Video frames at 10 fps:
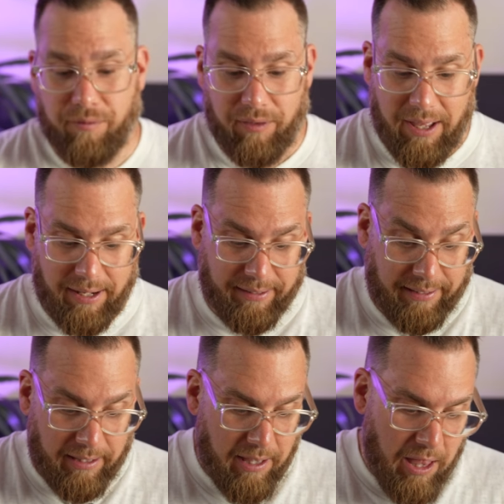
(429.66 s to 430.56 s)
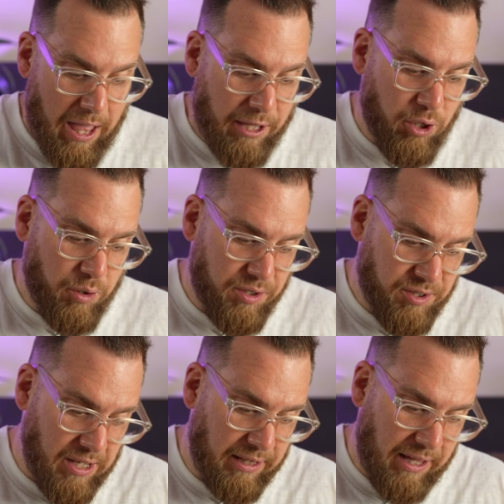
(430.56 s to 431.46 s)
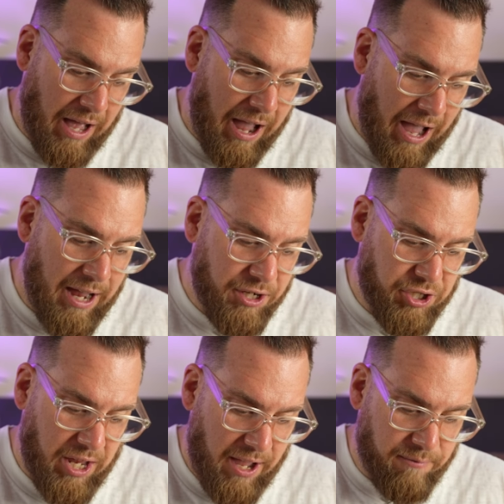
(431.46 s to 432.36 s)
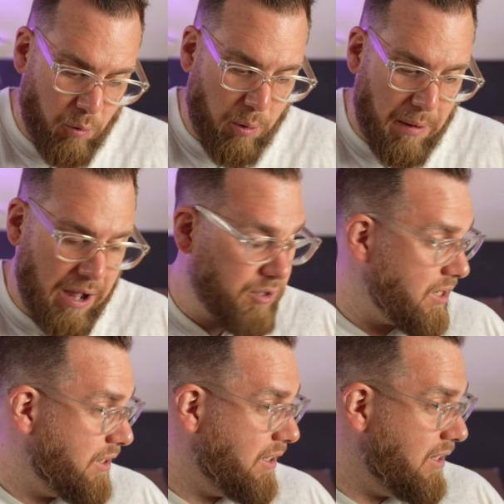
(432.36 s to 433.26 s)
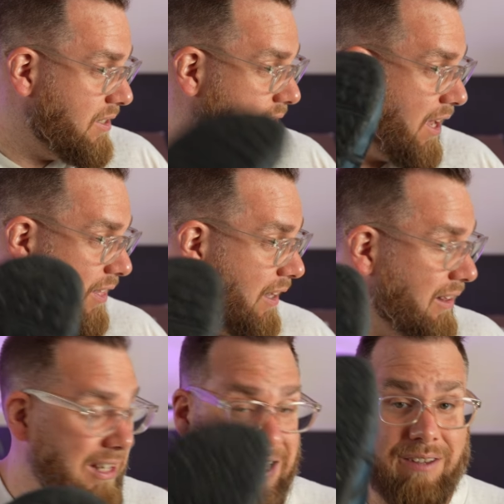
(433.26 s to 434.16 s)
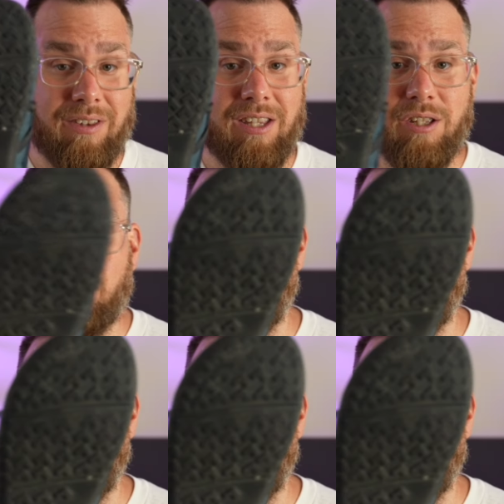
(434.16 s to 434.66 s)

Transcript: for that. You can see that I actually have more miles on these, I think, than even these